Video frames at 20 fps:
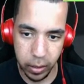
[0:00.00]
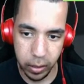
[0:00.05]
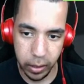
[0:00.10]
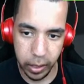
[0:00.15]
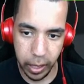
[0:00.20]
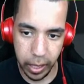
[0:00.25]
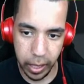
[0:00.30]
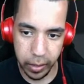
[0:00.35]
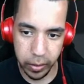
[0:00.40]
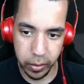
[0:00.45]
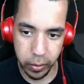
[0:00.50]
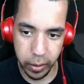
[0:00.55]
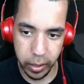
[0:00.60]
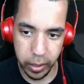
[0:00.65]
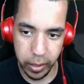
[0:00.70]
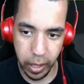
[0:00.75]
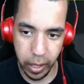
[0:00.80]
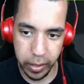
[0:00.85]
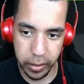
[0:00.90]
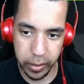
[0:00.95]
Okay, so he
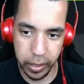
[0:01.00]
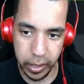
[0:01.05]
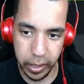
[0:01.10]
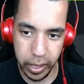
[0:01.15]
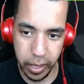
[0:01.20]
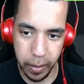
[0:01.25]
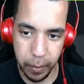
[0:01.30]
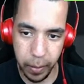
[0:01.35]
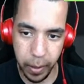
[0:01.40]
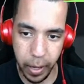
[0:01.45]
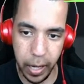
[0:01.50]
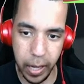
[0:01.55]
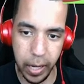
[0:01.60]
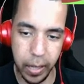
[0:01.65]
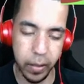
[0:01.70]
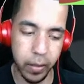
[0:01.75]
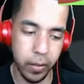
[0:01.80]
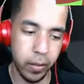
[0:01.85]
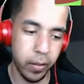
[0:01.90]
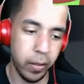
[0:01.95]
does get hit by...
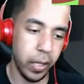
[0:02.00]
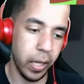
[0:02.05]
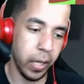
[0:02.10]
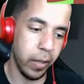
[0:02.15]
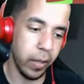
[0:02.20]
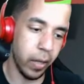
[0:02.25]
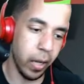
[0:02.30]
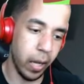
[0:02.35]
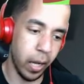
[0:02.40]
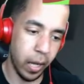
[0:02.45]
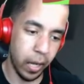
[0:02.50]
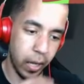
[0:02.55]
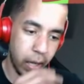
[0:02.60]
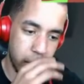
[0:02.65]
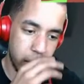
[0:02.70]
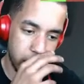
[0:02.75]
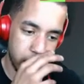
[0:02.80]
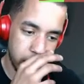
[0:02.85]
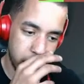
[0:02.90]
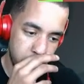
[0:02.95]
Uh,
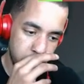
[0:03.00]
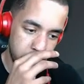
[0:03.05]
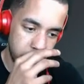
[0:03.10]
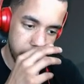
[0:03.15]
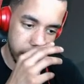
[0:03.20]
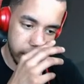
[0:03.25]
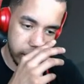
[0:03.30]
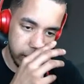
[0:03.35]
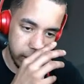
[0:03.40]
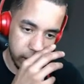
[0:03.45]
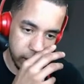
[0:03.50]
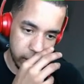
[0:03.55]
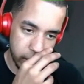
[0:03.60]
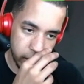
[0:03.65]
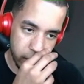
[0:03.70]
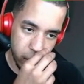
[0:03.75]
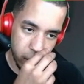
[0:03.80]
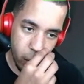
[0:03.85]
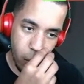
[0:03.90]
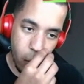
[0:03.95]

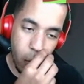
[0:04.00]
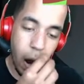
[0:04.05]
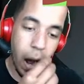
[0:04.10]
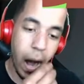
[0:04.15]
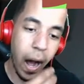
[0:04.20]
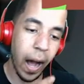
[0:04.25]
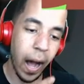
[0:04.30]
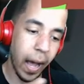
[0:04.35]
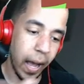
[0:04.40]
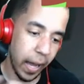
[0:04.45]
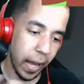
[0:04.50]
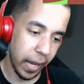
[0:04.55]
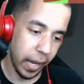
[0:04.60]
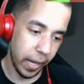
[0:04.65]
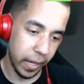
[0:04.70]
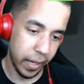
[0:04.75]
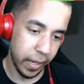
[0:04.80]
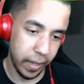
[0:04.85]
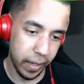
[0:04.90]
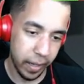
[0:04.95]
why?
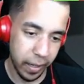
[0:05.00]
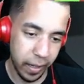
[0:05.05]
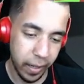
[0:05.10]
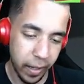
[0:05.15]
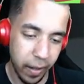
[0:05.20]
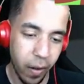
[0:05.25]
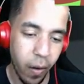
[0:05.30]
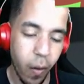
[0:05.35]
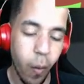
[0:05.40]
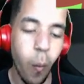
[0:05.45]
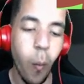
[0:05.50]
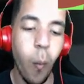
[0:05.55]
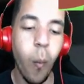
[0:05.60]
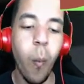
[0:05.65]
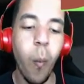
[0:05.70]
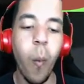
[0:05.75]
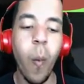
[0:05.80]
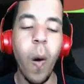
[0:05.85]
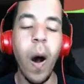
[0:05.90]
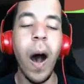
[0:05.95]

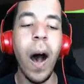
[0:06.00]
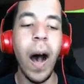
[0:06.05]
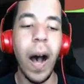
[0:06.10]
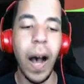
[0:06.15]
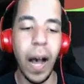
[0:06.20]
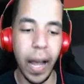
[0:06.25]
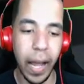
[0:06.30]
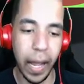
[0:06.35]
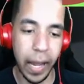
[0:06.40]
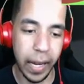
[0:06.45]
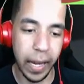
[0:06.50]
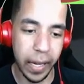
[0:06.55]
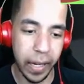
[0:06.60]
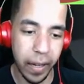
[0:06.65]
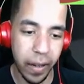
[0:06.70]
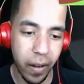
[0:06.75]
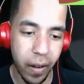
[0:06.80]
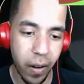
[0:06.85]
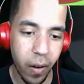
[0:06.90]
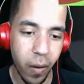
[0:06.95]
Why?
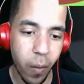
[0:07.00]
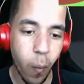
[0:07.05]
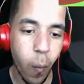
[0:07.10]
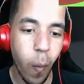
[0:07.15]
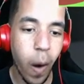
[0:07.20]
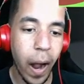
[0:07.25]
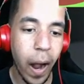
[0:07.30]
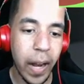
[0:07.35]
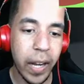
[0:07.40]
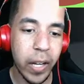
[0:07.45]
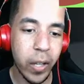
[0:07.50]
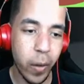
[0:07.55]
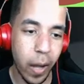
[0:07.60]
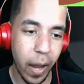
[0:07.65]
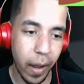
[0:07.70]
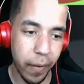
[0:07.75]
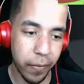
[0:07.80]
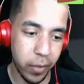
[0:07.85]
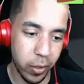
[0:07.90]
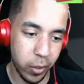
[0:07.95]
Why do you
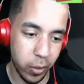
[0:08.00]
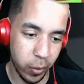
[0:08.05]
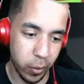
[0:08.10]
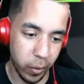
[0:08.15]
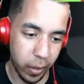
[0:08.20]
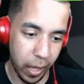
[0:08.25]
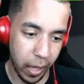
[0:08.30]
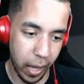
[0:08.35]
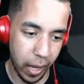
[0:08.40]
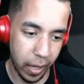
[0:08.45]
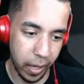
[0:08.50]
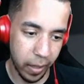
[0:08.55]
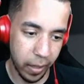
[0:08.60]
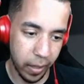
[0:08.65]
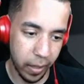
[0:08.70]
have to do that?